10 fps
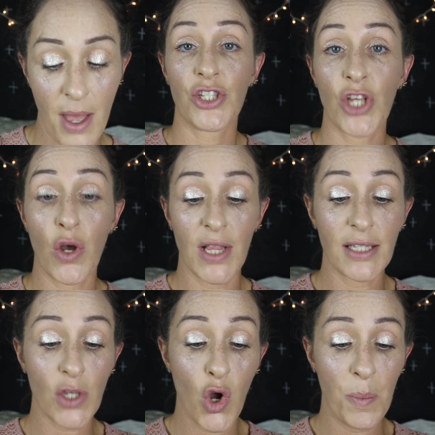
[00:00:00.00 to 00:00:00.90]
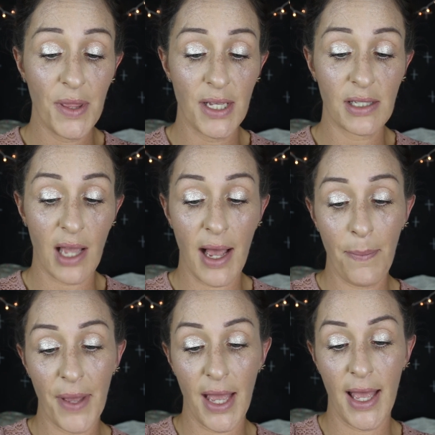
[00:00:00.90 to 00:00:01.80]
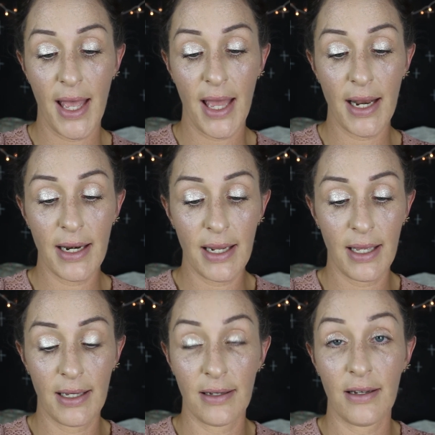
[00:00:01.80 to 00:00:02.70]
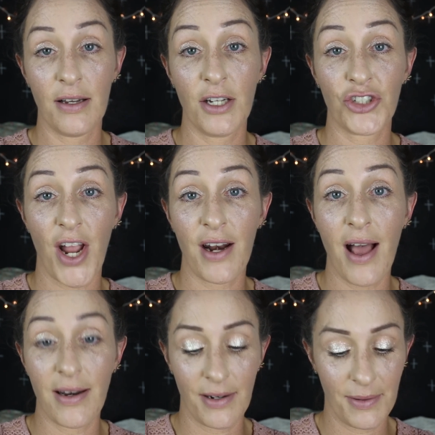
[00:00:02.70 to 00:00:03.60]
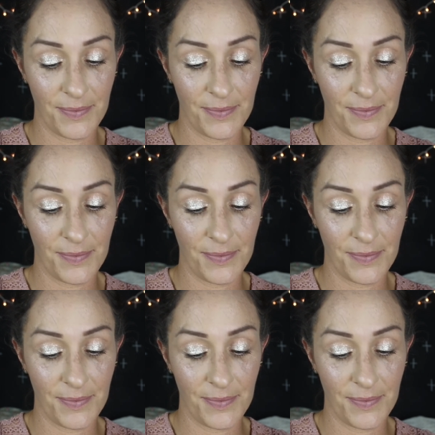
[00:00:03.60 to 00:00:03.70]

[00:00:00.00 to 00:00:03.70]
So let's open this up and try it on.